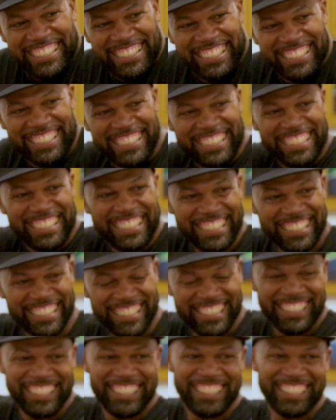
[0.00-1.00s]
So
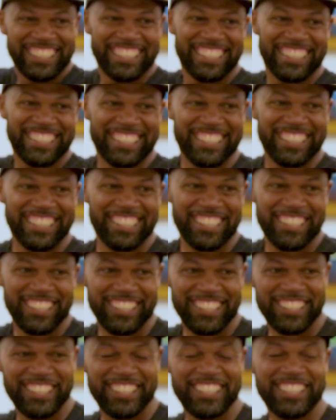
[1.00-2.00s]

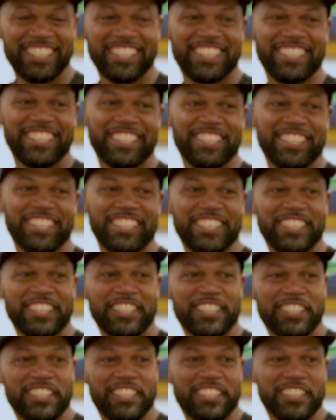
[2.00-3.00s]
let's just
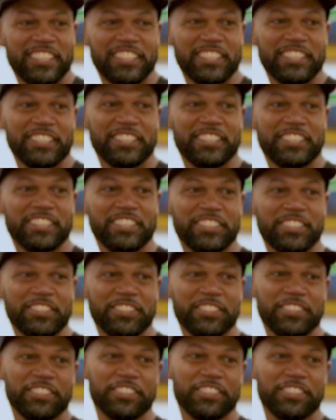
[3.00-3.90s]
say it's going to be